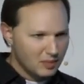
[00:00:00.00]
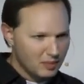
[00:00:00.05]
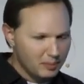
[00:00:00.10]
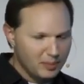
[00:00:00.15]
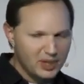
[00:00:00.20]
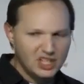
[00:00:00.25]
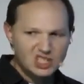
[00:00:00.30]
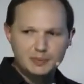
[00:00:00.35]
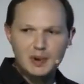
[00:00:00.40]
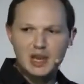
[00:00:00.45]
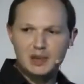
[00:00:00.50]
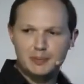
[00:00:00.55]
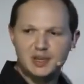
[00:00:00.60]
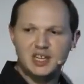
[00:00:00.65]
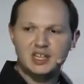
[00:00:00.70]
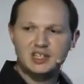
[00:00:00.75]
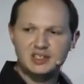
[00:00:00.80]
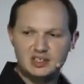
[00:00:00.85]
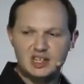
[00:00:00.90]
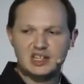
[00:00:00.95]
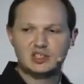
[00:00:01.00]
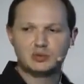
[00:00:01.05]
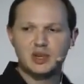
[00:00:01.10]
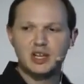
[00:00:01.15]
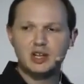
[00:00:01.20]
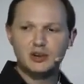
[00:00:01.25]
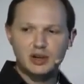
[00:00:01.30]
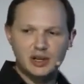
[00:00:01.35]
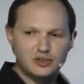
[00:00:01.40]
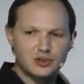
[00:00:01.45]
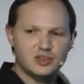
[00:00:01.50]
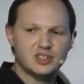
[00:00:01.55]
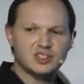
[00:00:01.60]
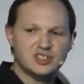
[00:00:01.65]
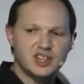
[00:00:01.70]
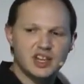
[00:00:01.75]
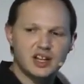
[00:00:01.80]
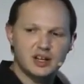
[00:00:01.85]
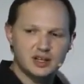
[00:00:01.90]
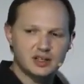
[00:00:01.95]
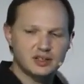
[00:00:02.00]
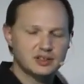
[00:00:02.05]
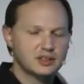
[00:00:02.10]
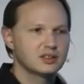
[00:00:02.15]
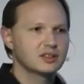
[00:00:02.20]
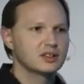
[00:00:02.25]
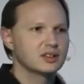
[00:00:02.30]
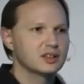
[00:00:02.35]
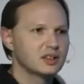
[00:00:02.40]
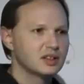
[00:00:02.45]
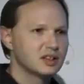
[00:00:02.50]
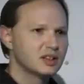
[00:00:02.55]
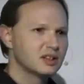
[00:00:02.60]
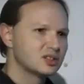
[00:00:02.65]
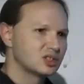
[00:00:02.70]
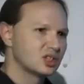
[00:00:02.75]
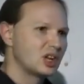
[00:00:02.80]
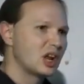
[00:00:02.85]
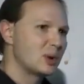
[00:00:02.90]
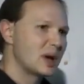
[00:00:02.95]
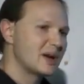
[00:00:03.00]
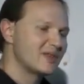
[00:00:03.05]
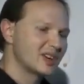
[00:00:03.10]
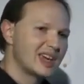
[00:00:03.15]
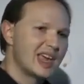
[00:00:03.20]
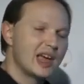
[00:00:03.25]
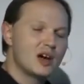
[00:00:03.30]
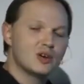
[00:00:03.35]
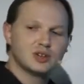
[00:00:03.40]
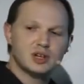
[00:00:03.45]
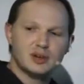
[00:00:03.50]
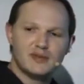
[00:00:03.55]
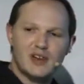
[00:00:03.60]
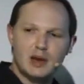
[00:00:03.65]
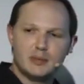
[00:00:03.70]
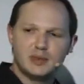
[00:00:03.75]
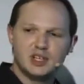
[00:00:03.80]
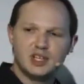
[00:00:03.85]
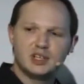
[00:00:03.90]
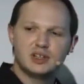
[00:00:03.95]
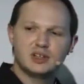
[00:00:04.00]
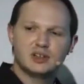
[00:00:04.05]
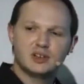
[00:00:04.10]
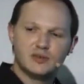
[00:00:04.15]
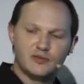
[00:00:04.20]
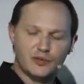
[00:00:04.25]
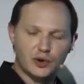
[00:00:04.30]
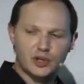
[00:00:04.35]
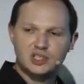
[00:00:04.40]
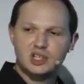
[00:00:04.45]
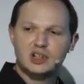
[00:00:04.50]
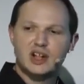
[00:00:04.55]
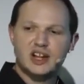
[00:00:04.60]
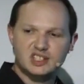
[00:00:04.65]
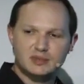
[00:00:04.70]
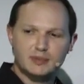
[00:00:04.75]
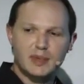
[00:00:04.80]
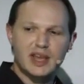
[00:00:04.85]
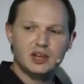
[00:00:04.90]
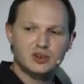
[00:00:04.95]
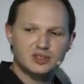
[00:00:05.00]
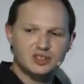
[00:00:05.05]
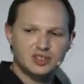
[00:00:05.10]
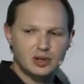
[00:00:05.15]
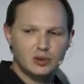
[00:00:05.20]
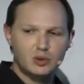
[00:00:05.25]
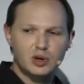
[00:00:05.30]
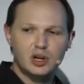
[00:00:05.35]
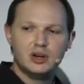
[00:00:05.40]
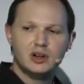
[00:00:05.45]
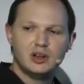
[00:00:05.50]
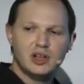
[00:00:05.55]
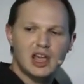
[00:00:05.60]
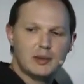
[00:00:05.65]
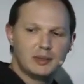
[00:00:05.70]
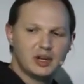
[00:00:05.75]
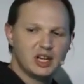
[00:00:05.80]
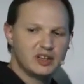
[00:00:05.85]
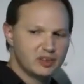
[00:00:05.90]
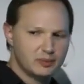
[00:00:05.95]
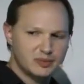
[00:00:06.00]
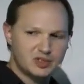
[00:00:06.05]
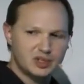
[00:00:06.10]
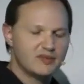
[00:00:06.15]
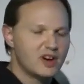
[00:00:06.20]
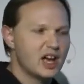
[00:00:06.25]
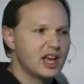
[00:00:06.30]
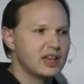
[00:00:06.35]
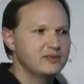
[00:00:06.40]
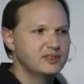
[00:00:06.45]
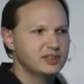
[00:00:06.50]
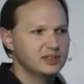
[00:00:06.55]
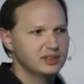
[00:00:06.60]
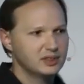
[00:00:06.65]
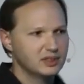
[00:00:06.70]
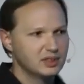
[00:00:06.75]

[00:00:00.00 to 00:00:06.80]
piece by piece as we iterate through this data. So now we have a count of how many first class males there were, how many of them survived,